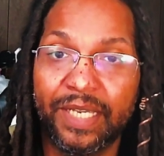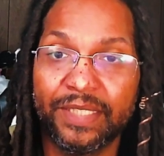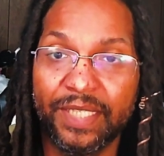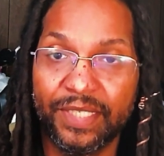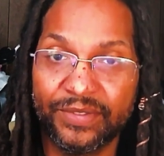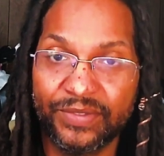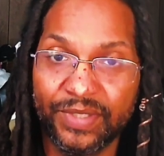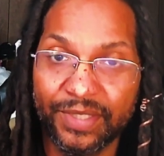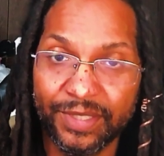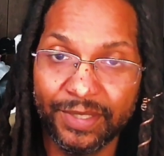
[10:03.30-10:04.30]
against
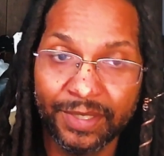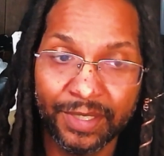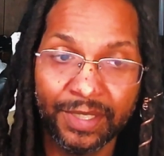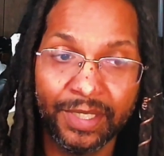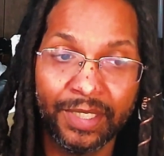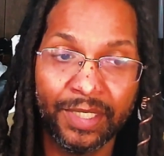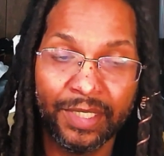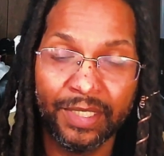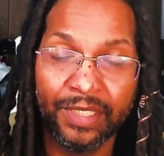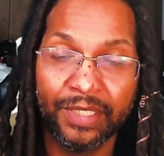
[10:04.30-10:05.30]
the
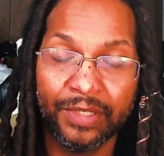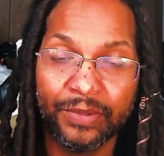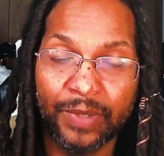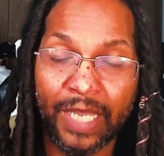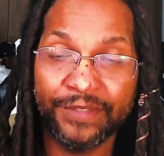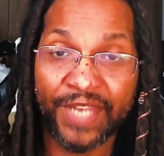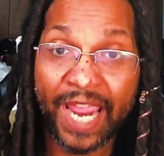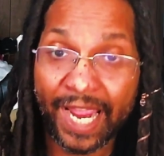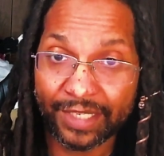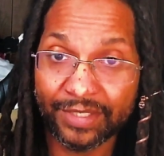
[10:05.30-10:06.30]

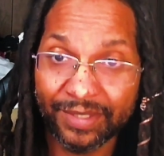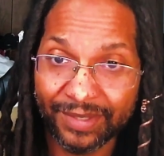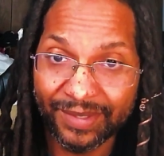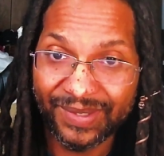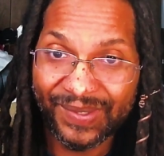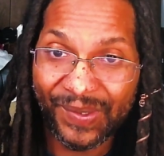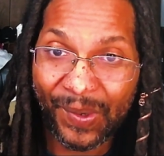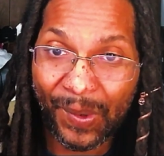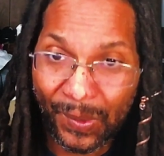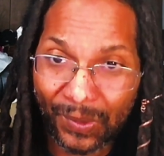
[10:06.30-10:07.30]
attack
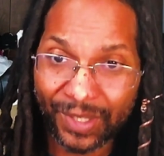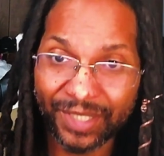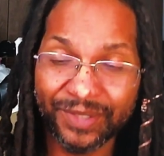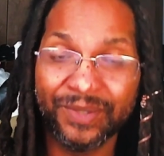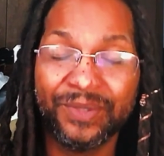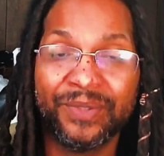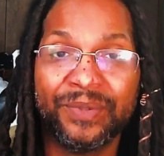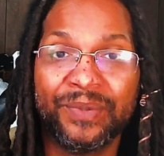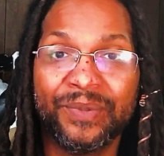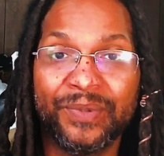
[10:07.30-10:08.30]
on
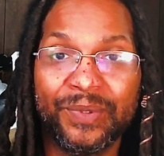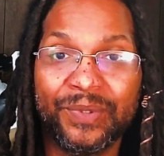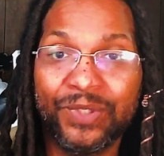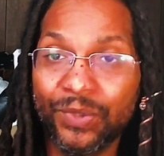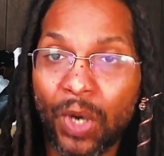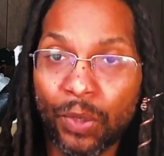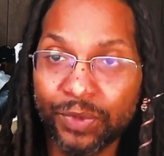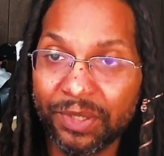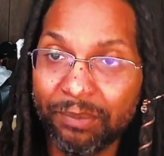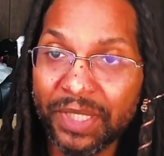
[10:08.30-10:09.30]
you
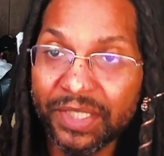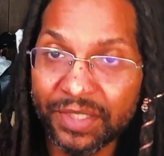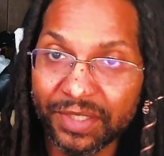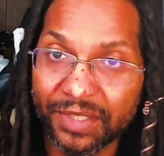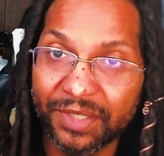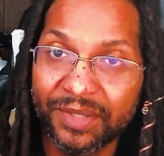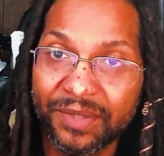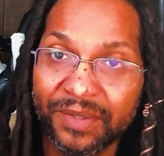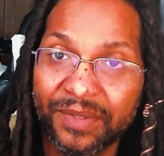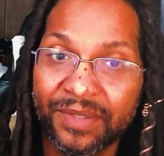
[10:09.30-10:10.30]
owning media
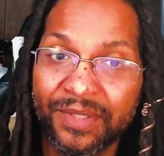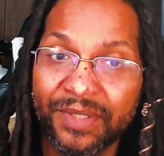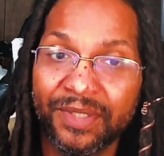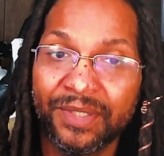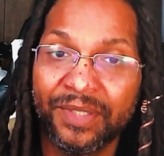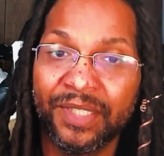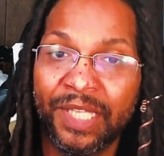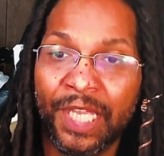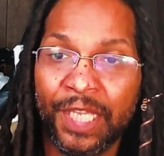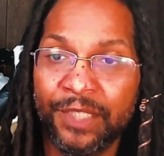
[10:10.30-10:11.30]

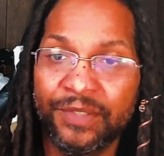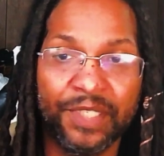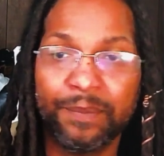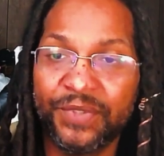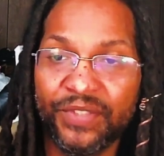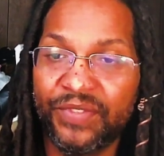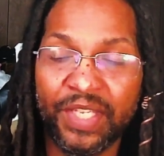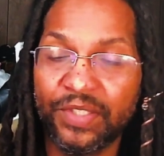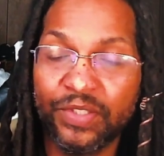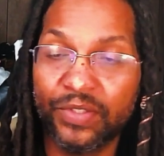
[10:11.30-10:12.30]
and them just
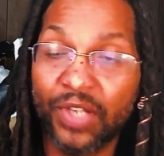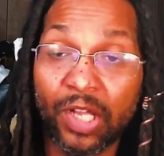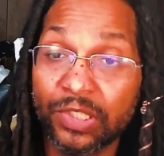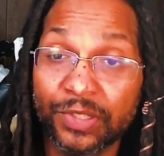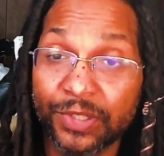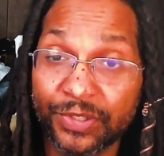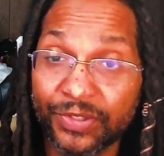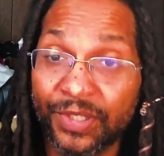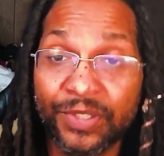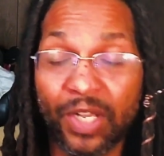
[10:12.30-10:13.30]
taking your dollars
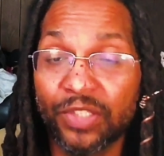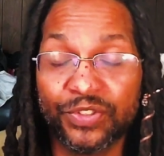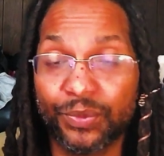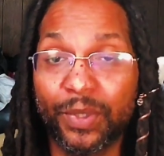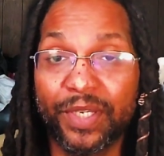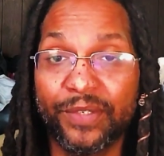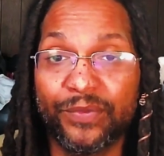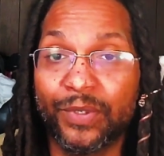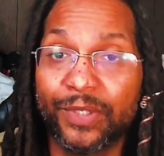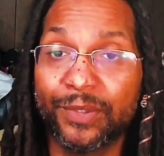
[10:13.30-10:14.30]
and dollars away
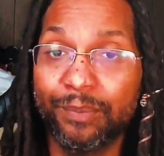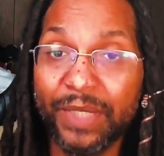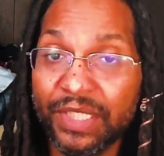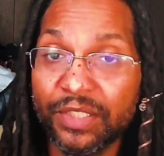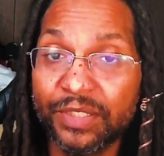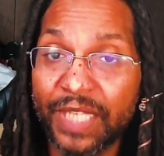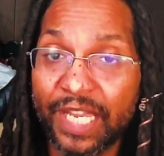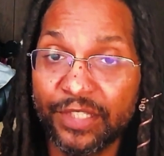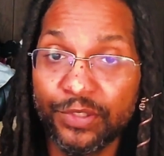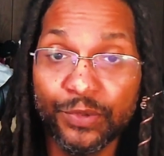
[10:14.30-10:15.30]
for media
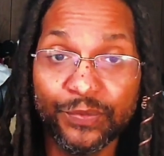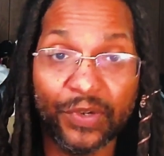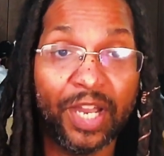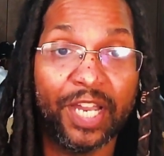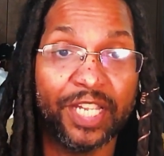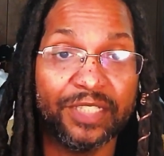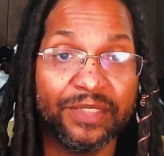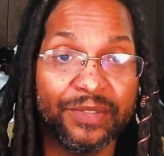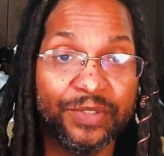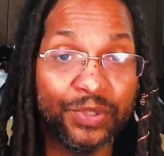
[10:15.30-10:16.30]
that you fought,
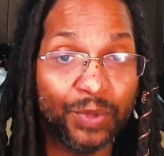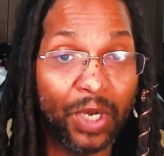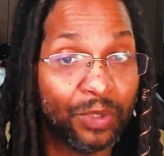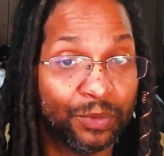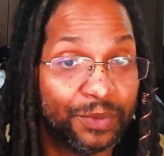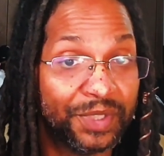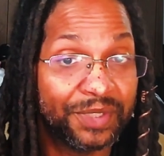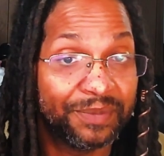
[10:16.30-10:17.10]
you owned.